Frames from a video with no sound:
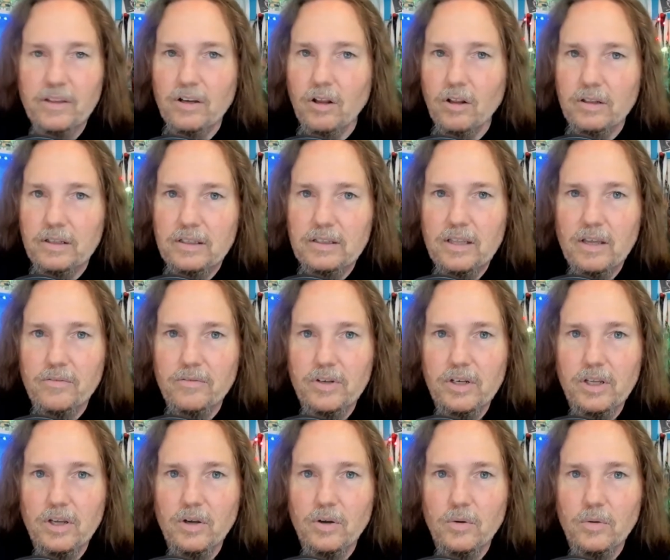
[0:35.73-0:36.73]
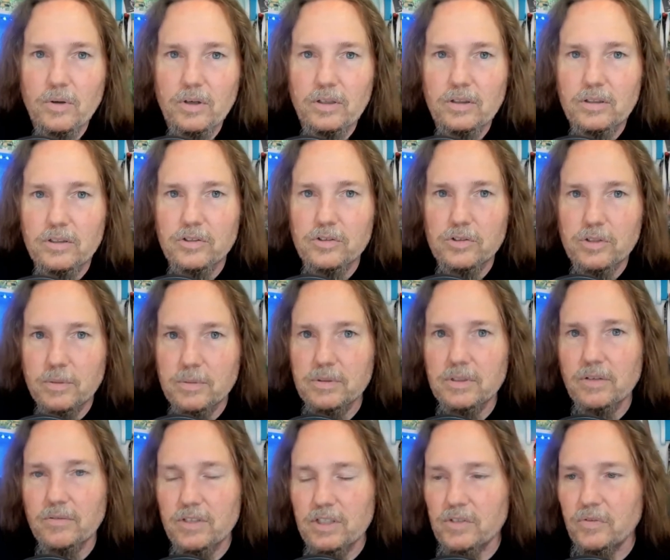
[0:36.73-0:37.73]
I'll link that video in the description
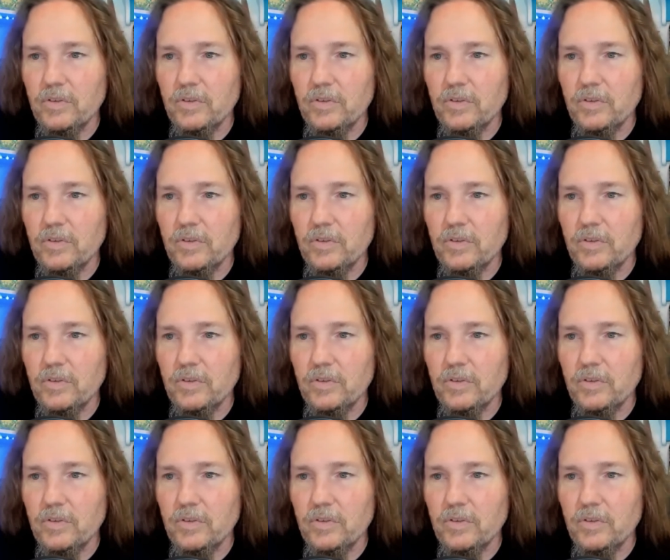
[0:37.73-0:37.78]
of this